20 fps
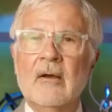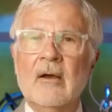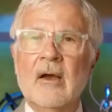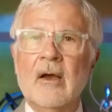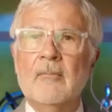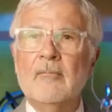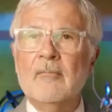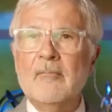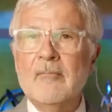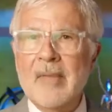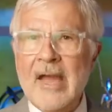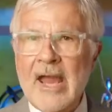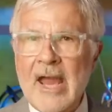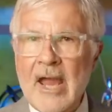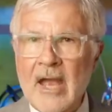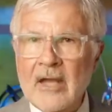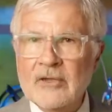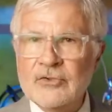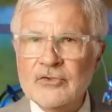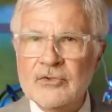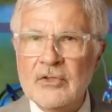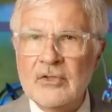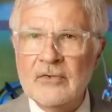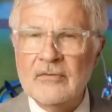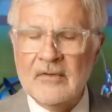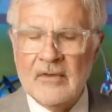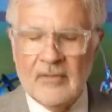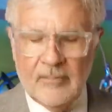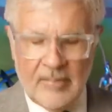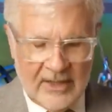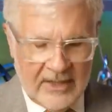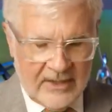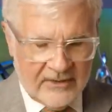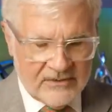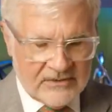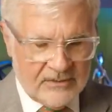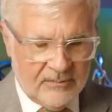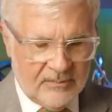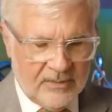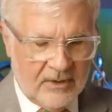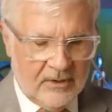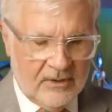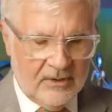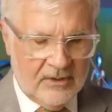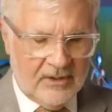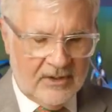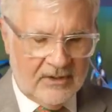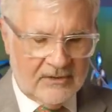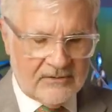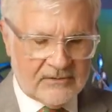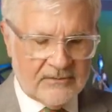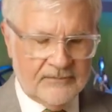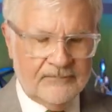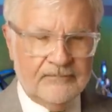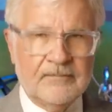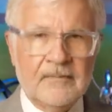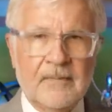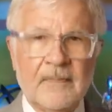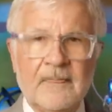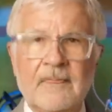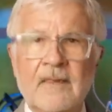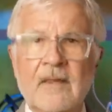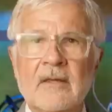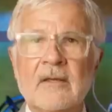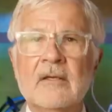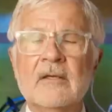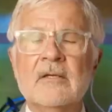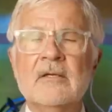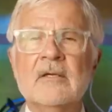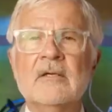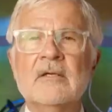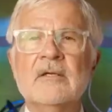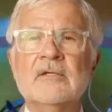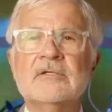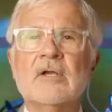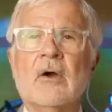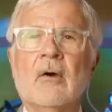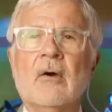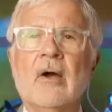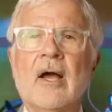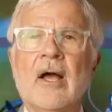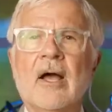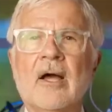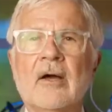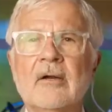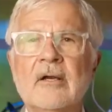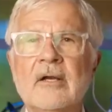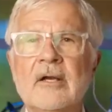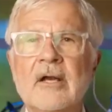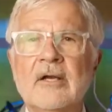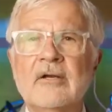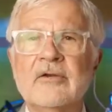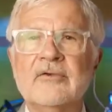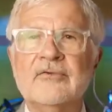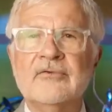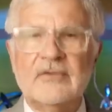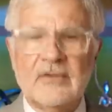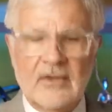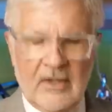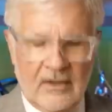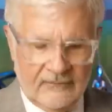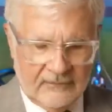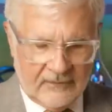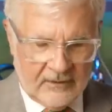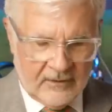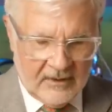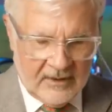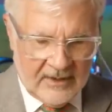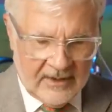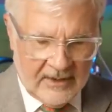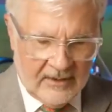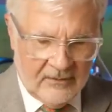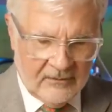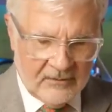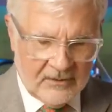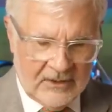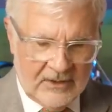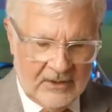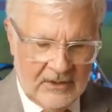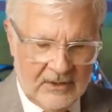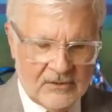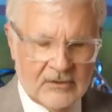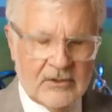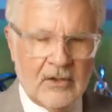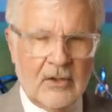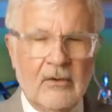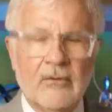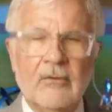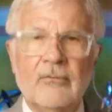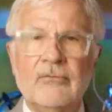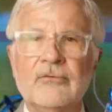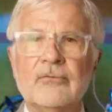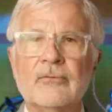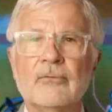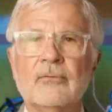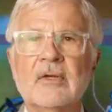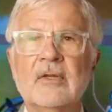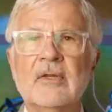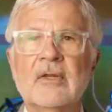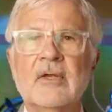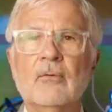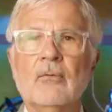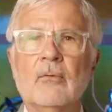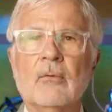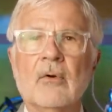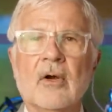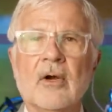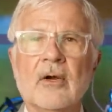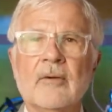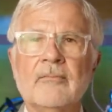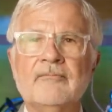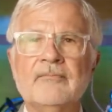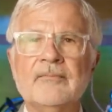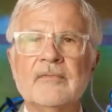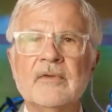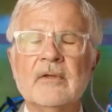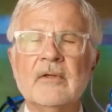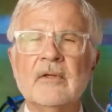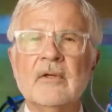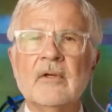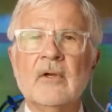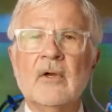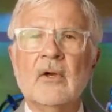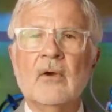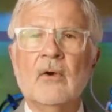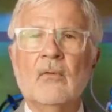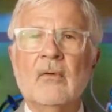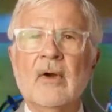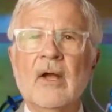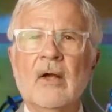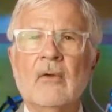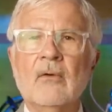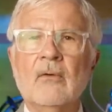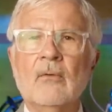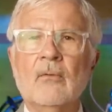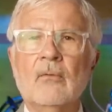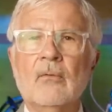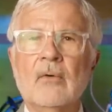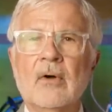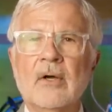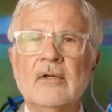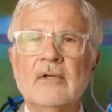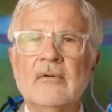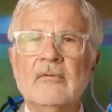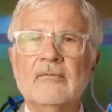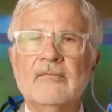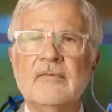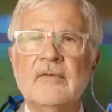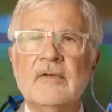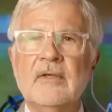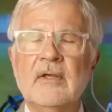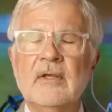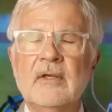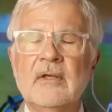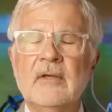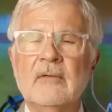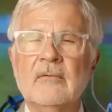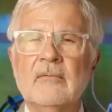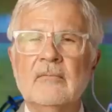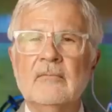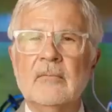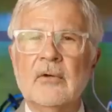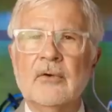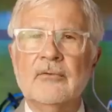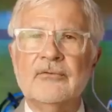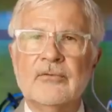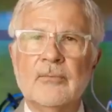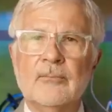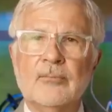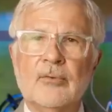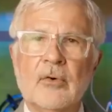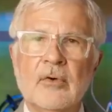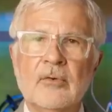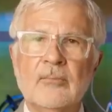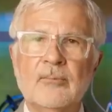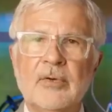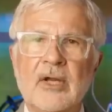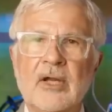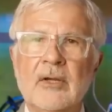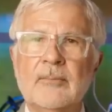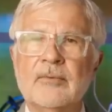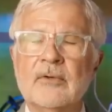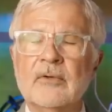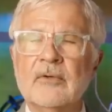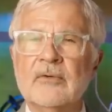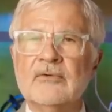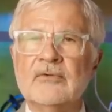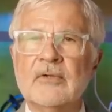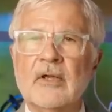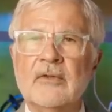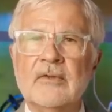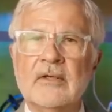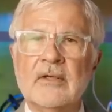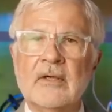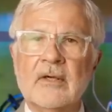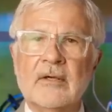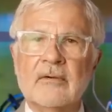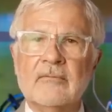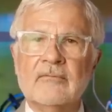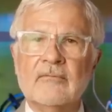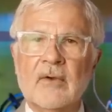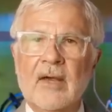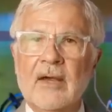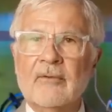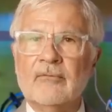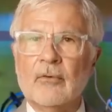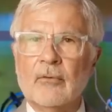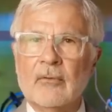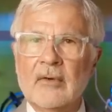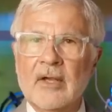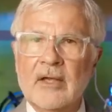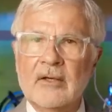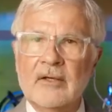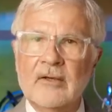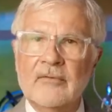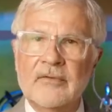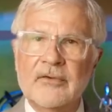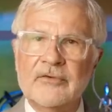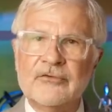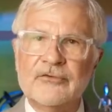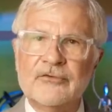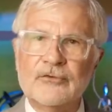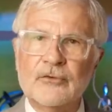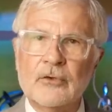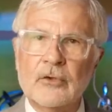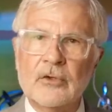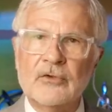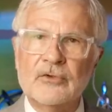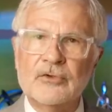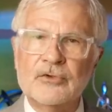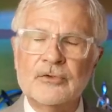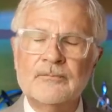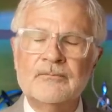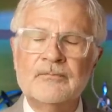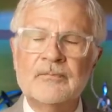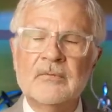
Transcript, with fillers: Imagine the possibilities. So, how did I discover how ketones really work? Well, one of the most important papers I think I've ever read in this search